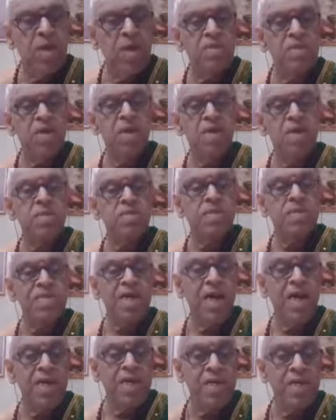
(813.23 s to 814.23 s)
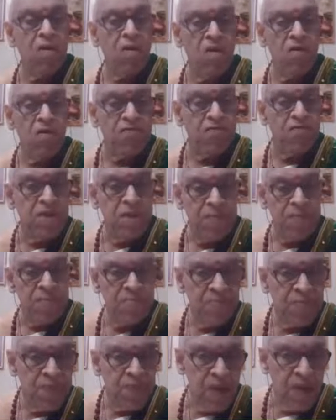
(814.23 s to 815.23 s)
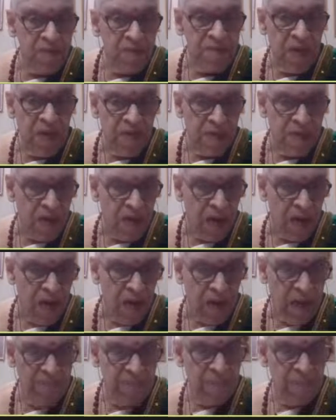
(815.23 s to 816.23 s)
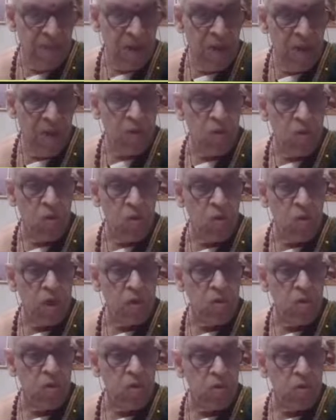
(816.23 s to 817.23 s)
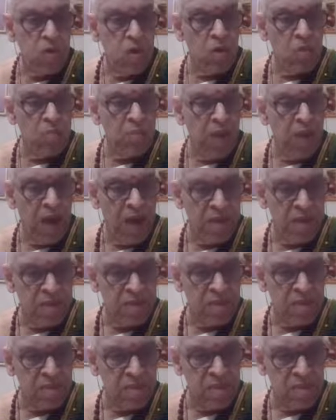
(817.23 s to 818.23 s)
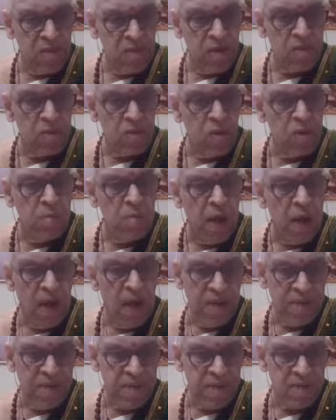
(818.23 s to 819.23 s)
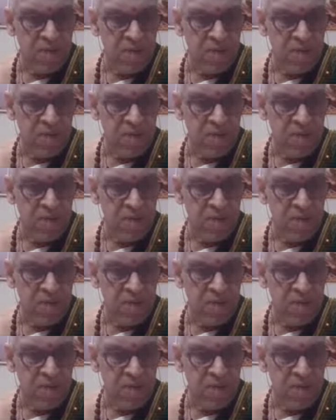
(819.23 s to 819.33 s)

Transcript: That is the shine of the Jangha. Guda Gulpha, it is not Gulbha, it is